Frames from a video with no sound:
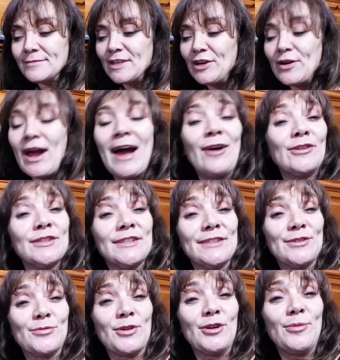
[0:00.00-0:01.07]
your house
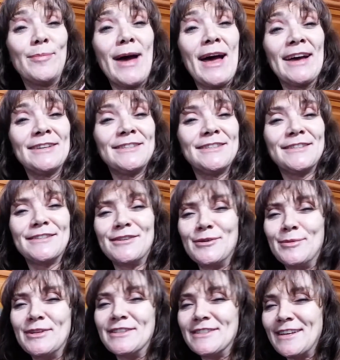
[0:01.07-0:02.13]
is a real mess,
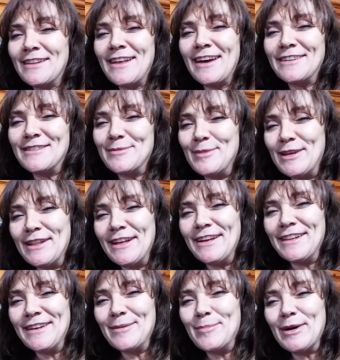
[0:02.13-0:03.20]
nobody said that to me
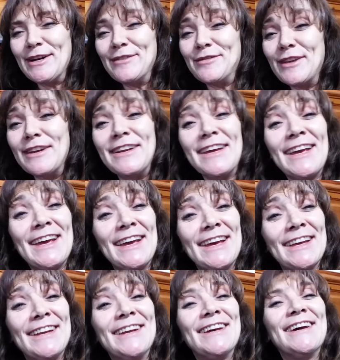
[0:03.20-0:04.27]
lately, but if they
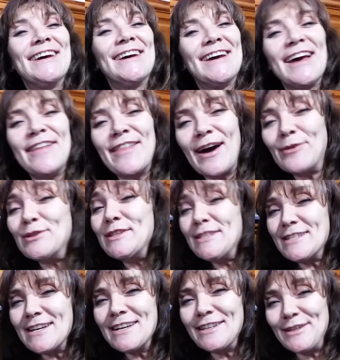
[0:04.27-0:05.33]
did, that would
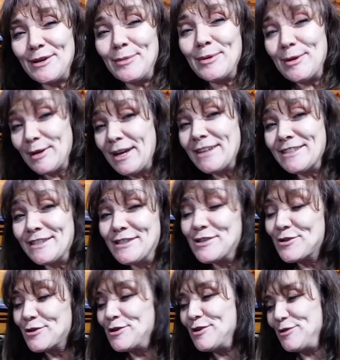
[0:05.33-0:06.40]
sting a little bit because it's
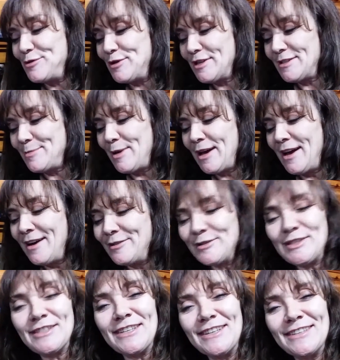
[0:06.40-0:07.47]
true, because my
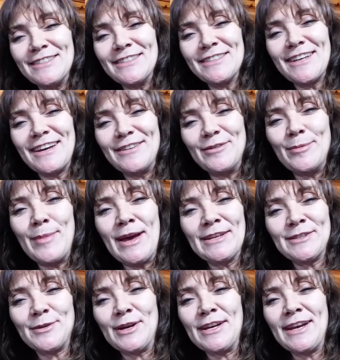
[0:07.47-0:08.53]
house is kind of a
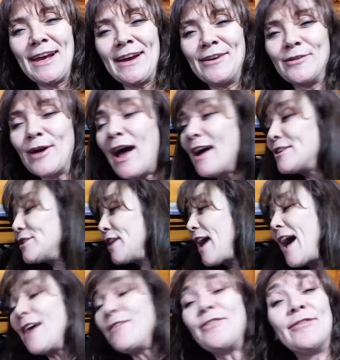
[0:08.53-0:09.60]
mess right now. Actually,
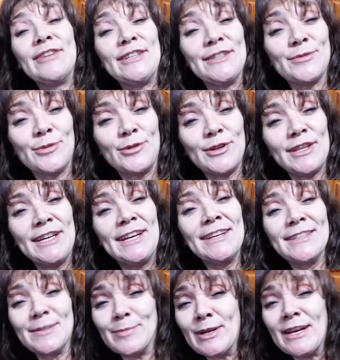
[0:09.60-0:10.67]
half of it is real clean, and
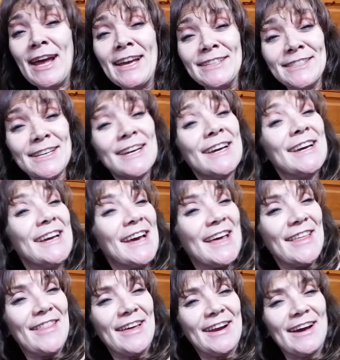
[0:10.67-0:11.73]
it's been nice
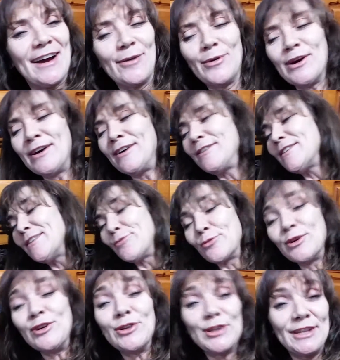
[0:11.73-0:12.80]
that uh well,
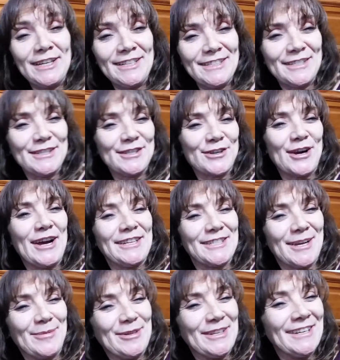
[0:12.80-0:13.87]
real clean is a
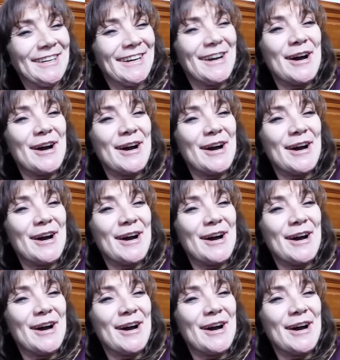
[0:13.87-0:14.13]
stretch. I mean,